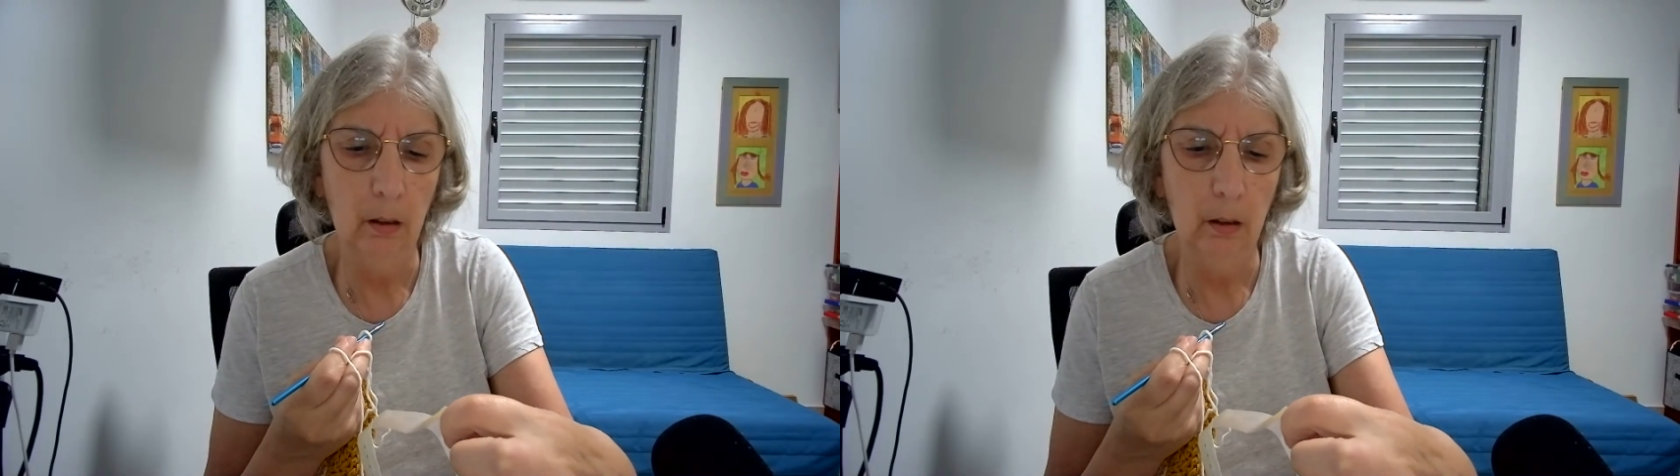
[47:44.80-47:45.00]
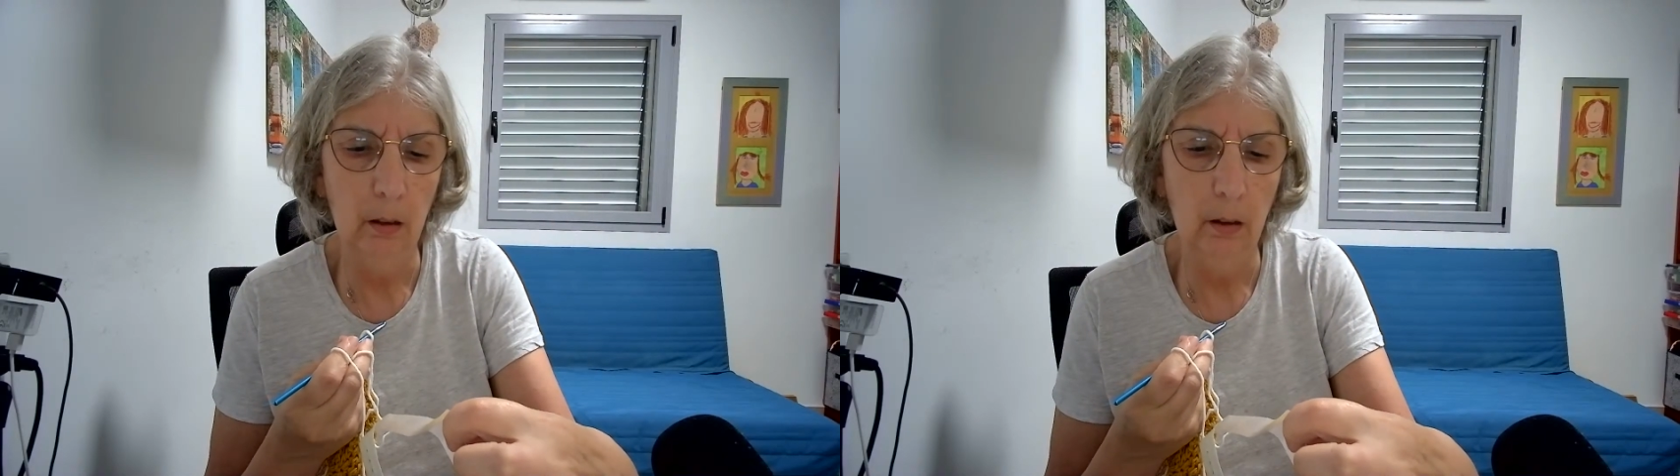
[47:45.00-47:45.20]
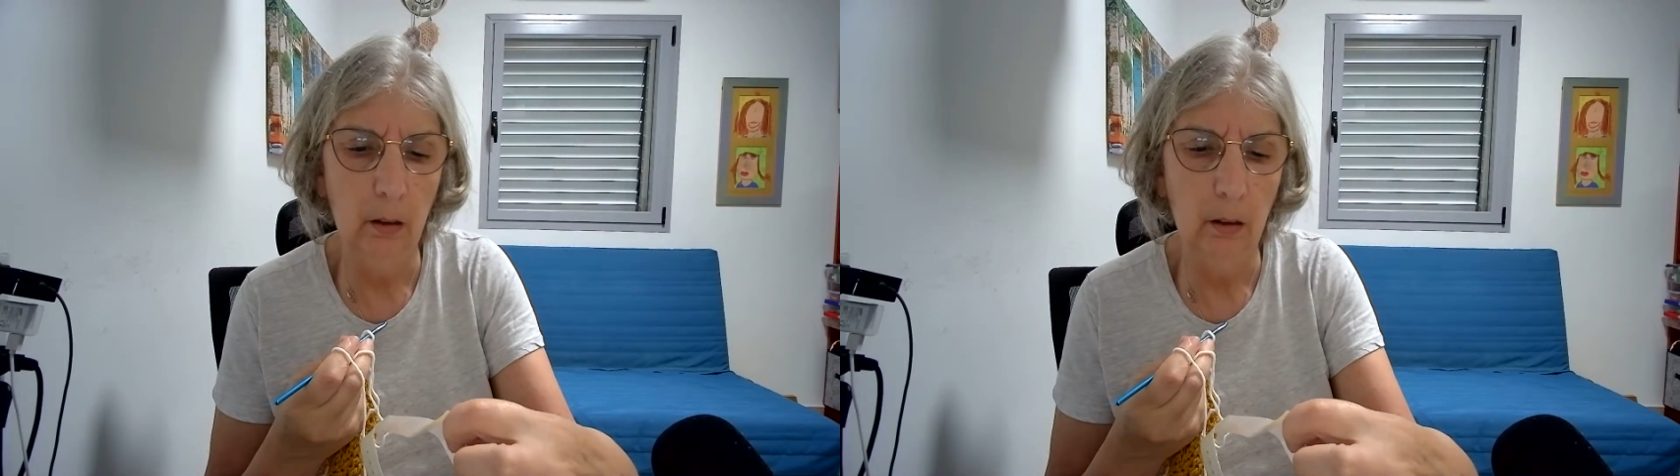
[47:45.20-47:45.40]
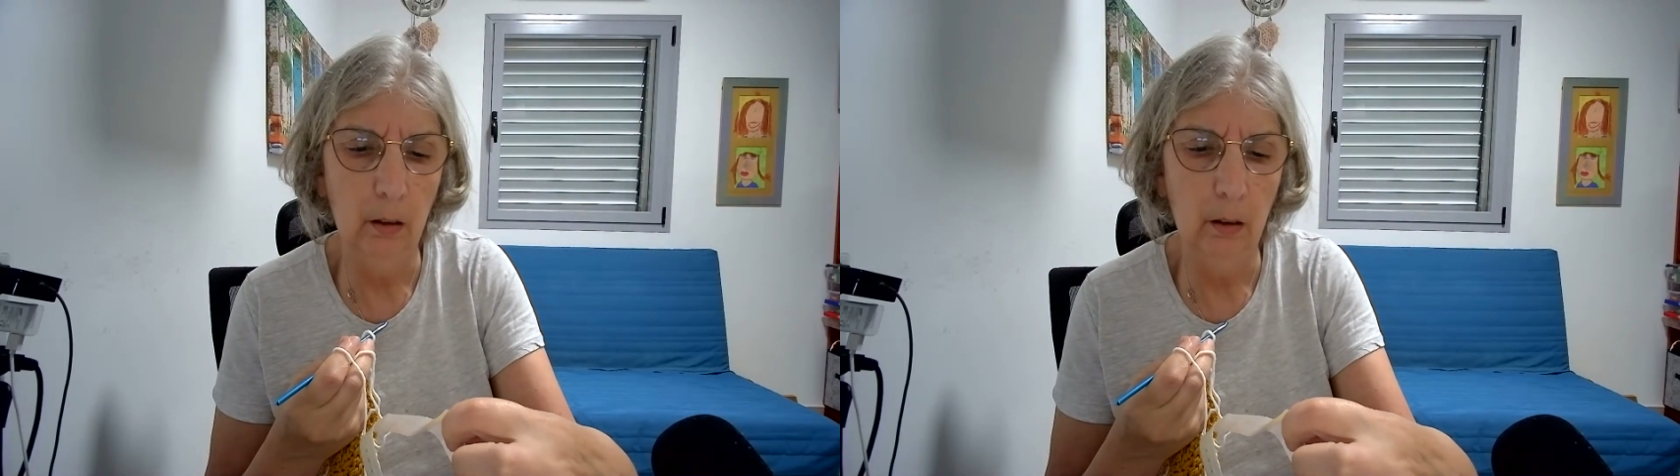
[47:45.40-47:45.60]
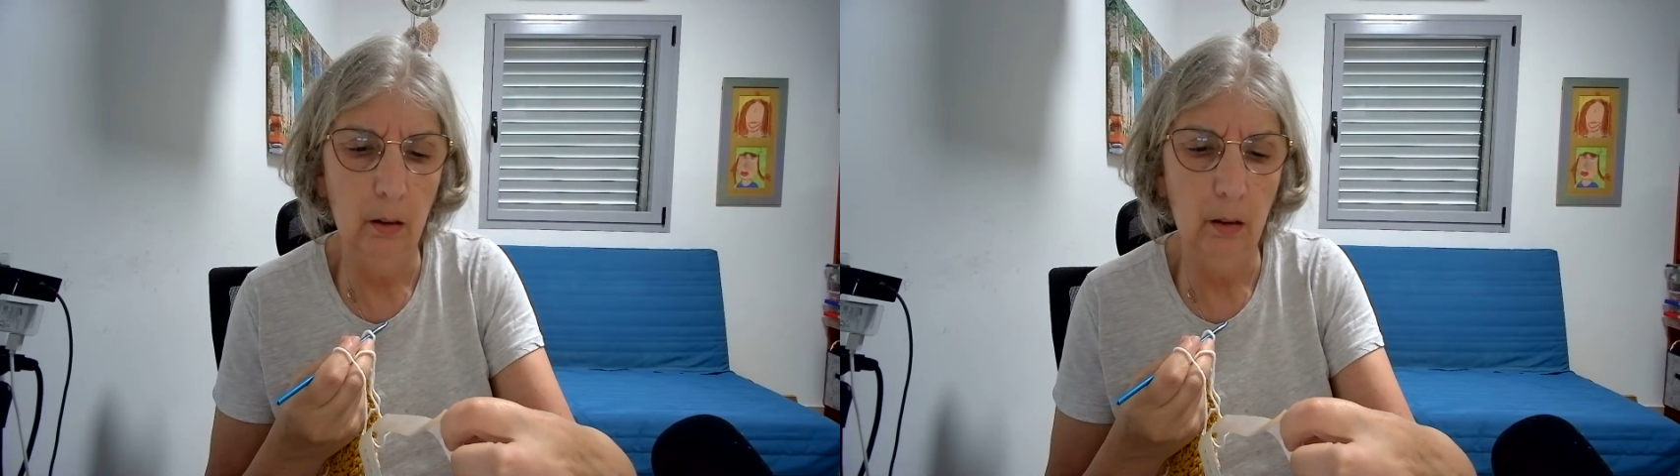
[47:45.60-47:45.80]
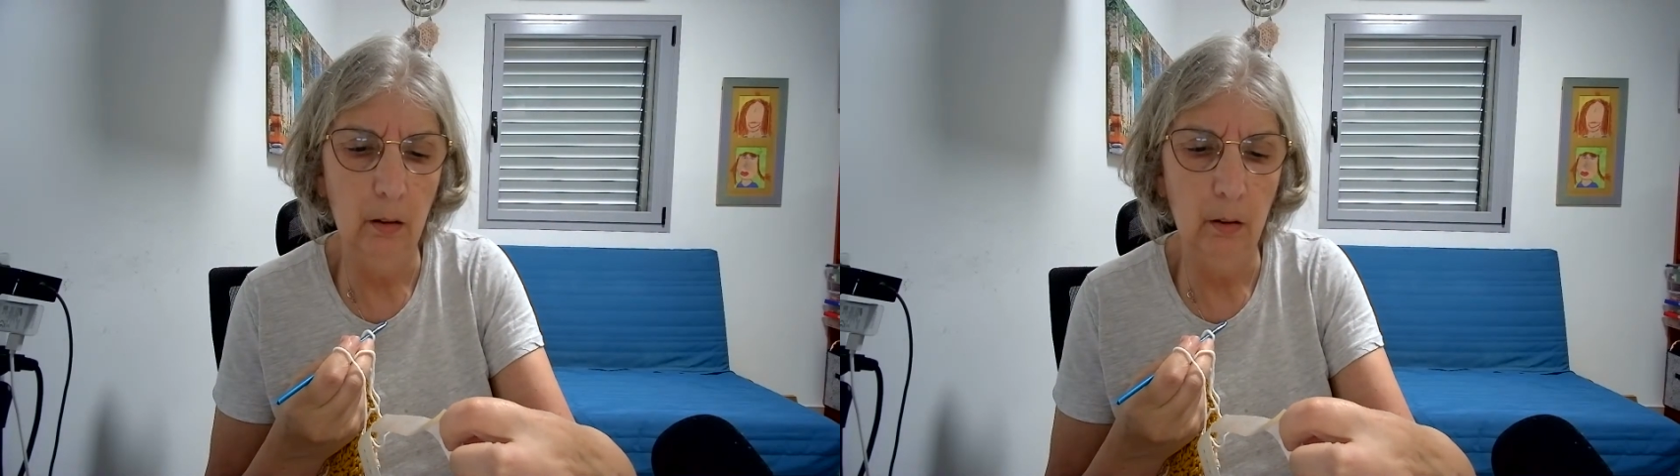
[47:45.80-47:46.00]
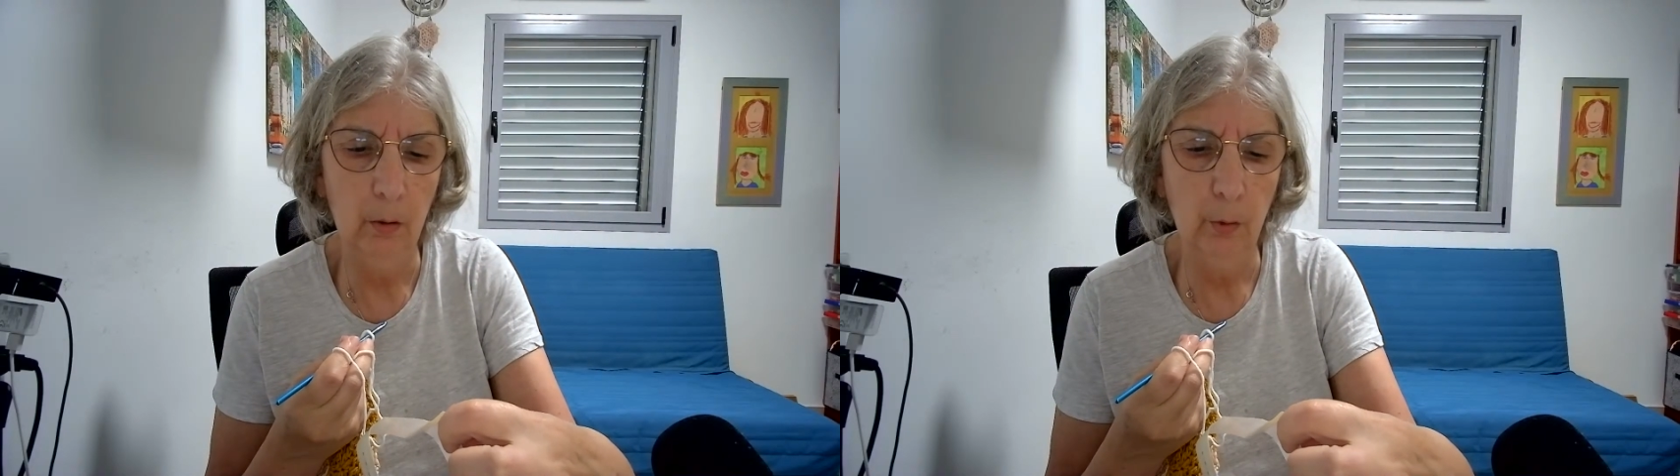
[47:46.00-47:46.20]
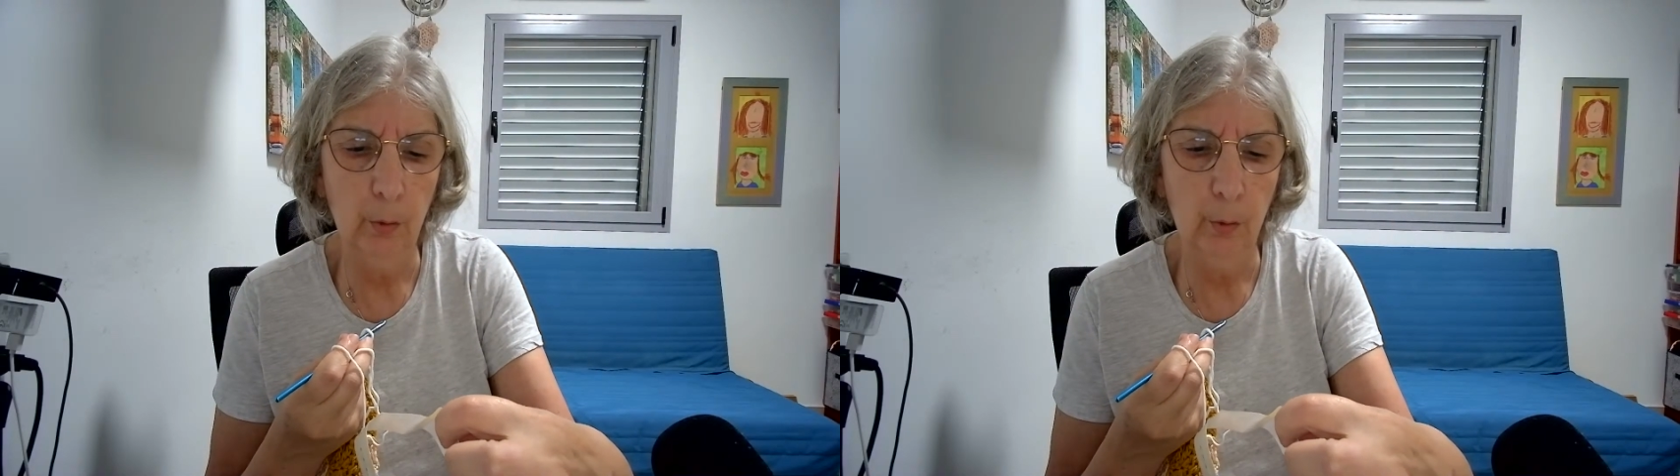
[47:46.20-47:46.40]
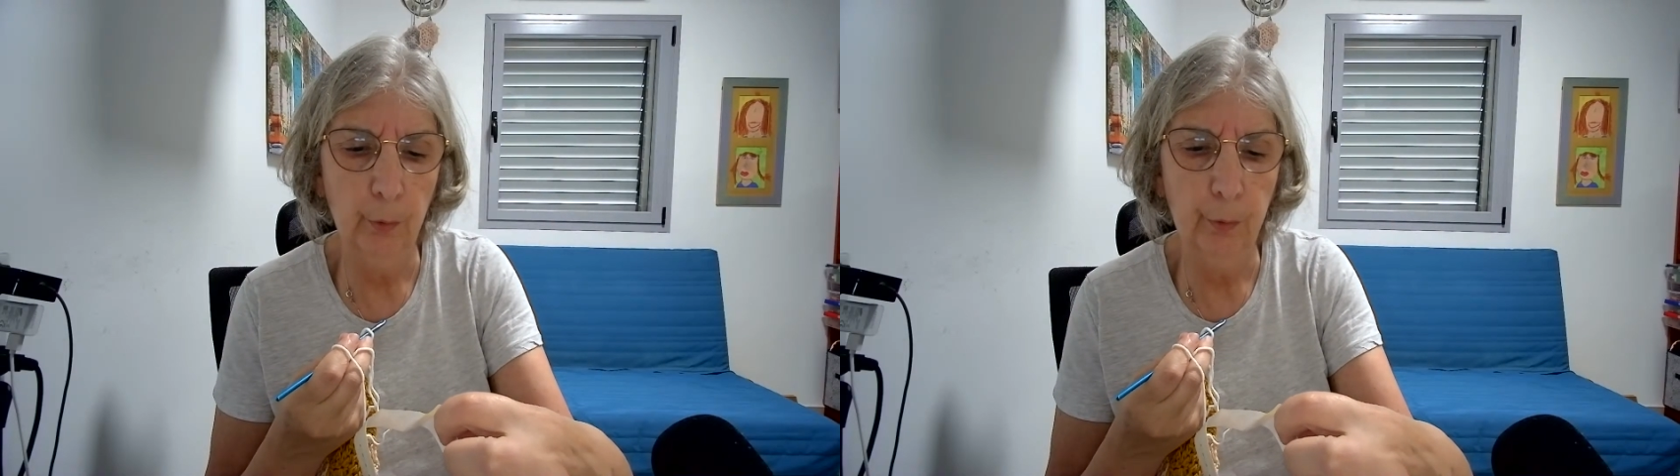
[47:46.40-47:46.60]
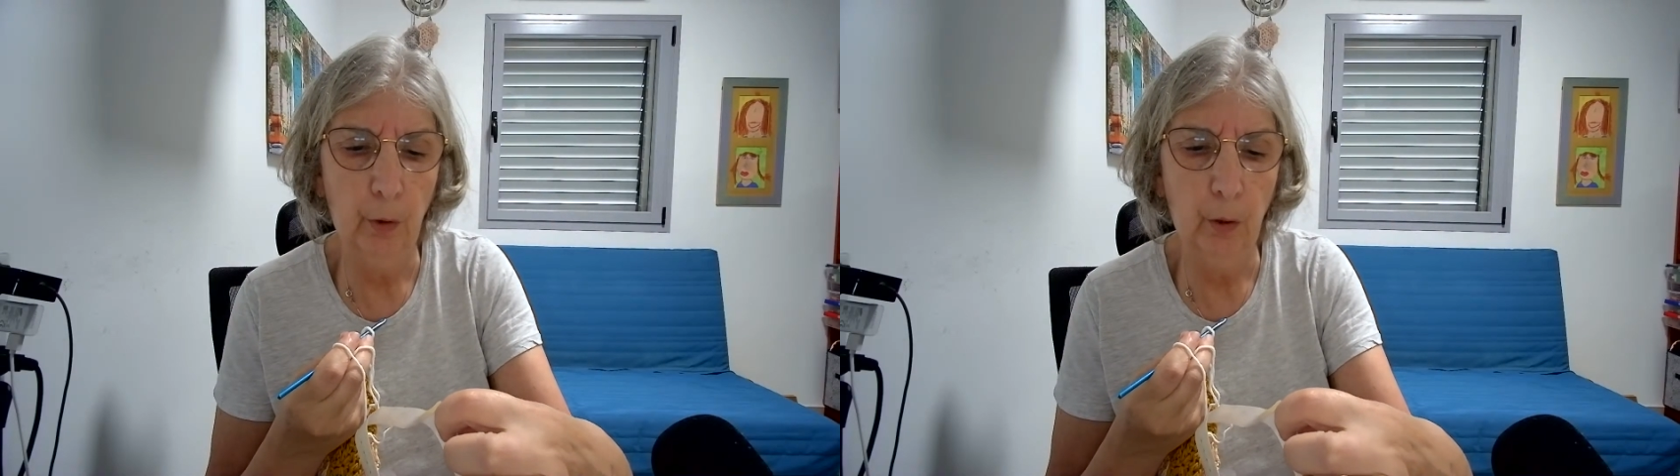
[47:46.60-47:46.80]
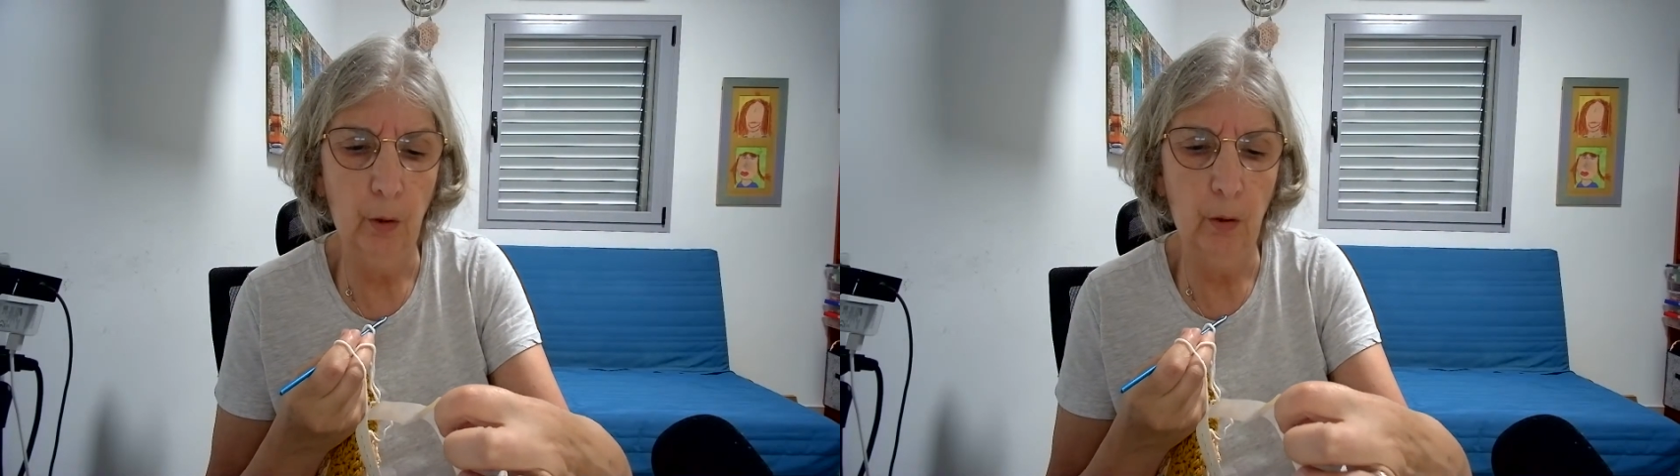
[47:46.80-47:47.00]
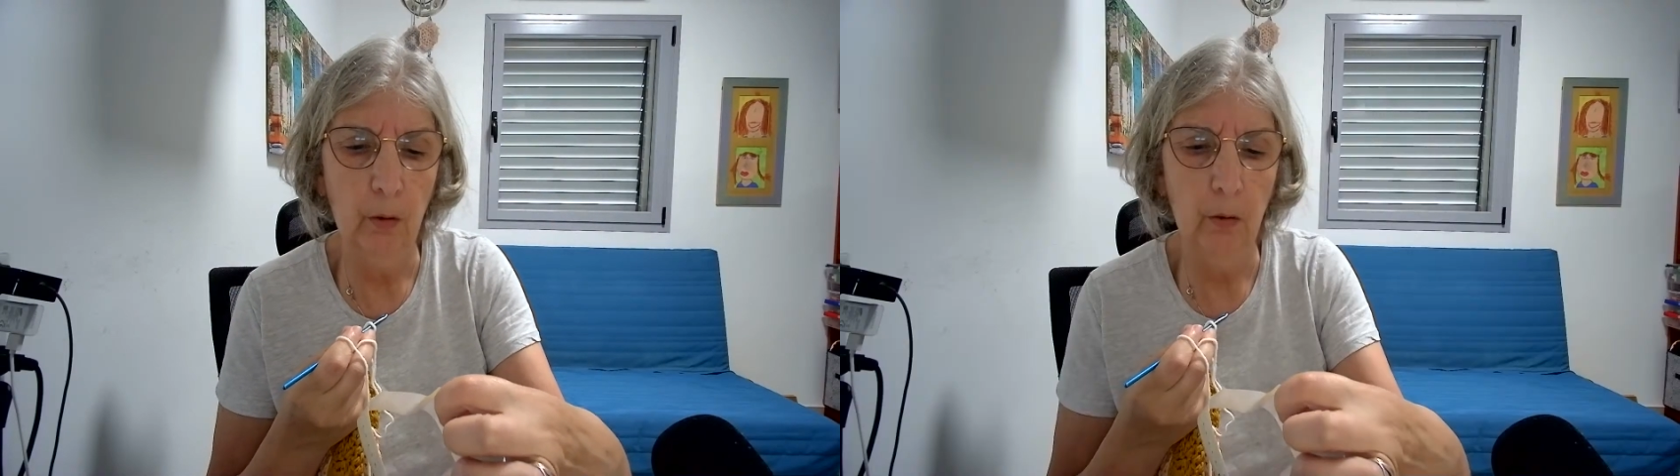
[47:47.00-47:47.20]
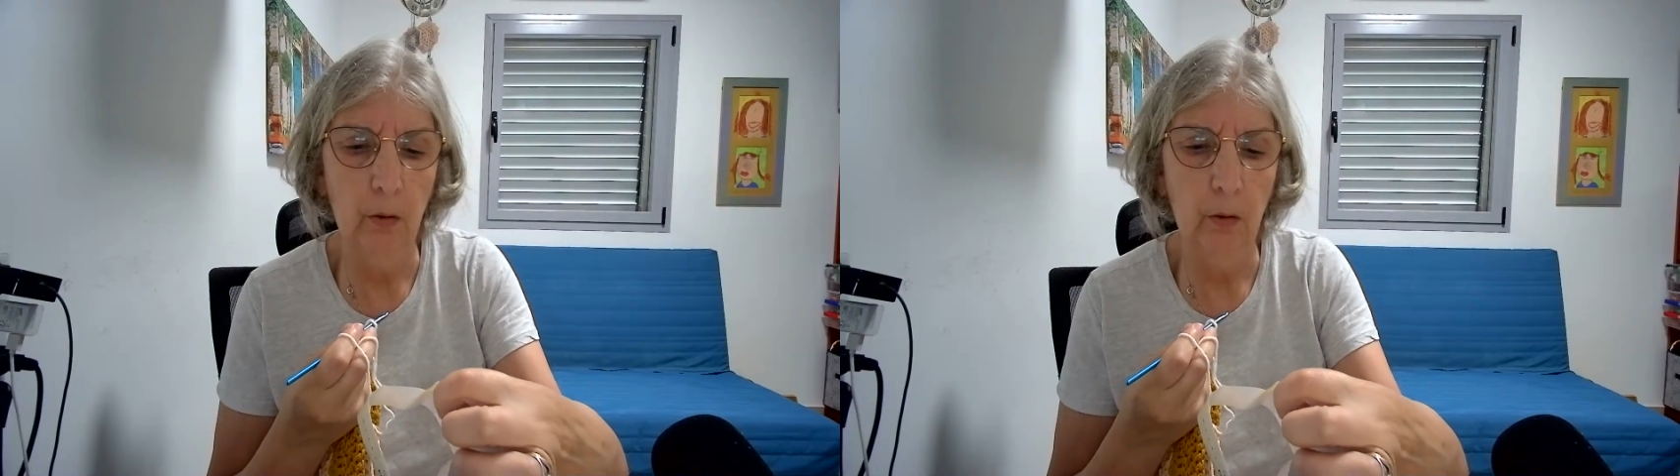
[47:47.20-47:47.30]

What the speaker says: 2 to 4